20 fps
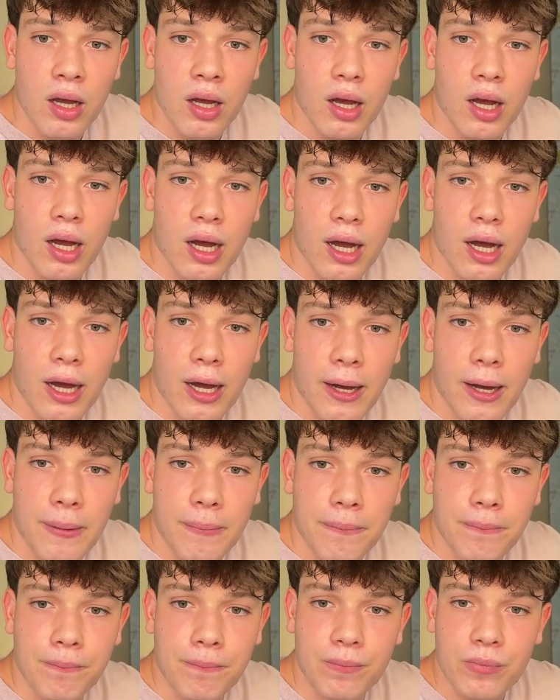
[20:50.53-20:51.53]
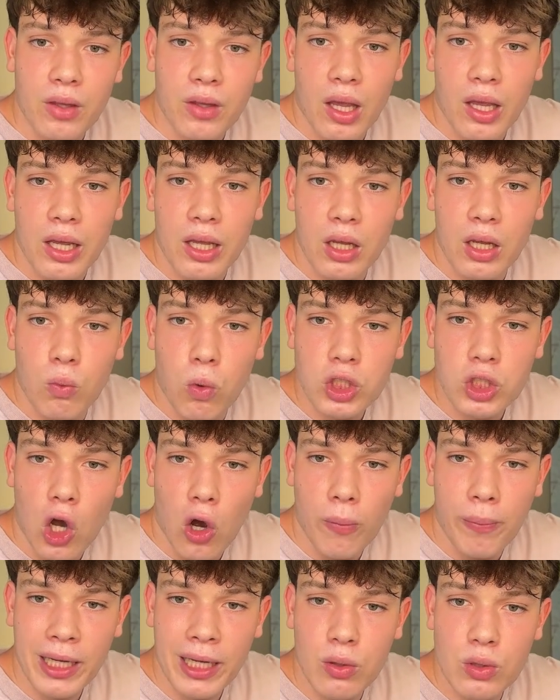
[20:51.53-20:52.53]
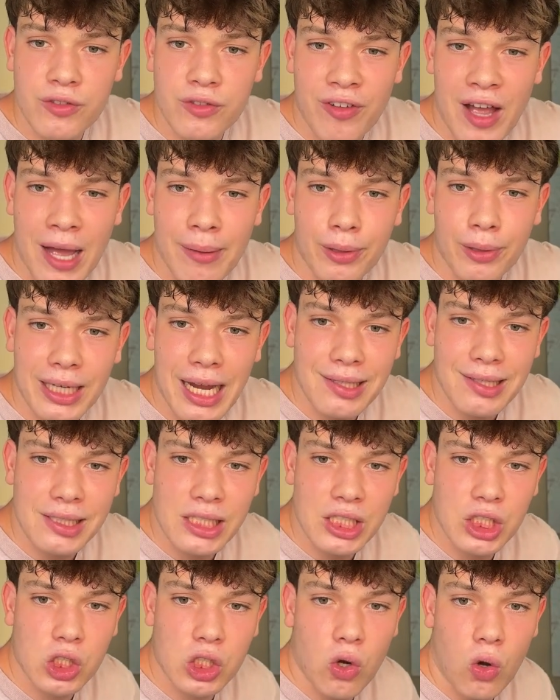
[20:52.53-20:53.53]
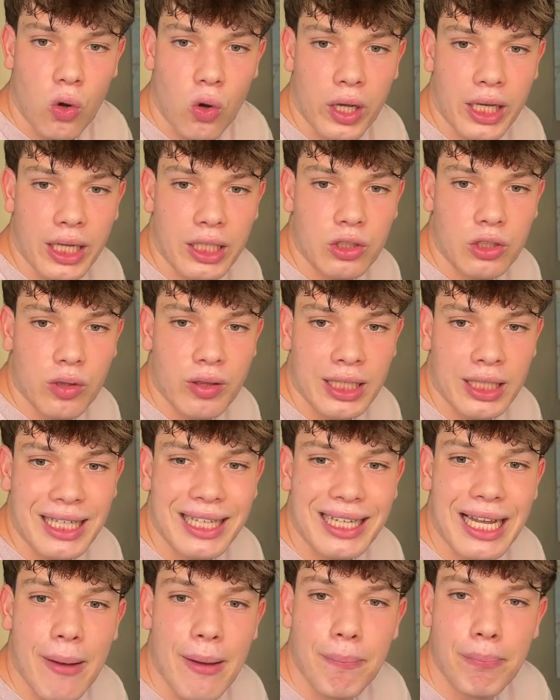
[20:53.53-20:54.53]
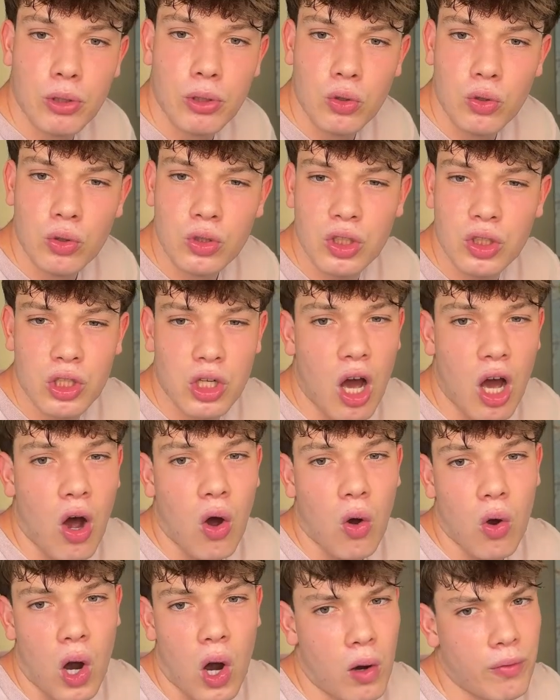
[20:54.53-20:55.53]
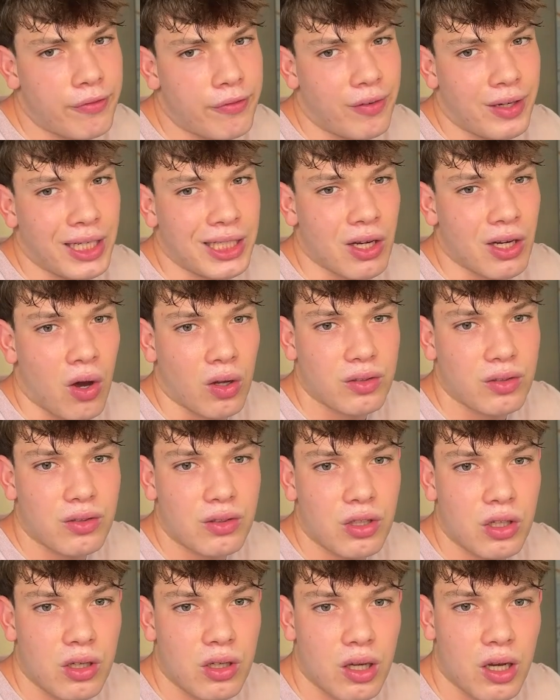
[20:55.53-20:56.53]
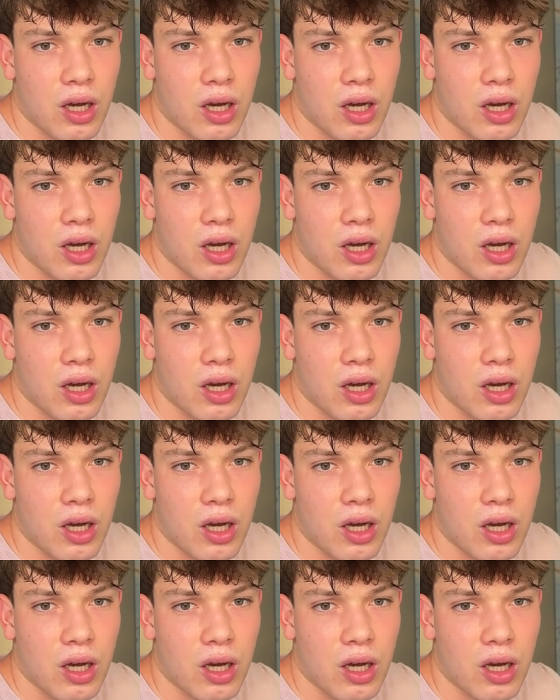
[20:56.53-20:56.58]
Was hoping it was Fabregas as Goy. Do you think he'd get booed? No, hopefully not.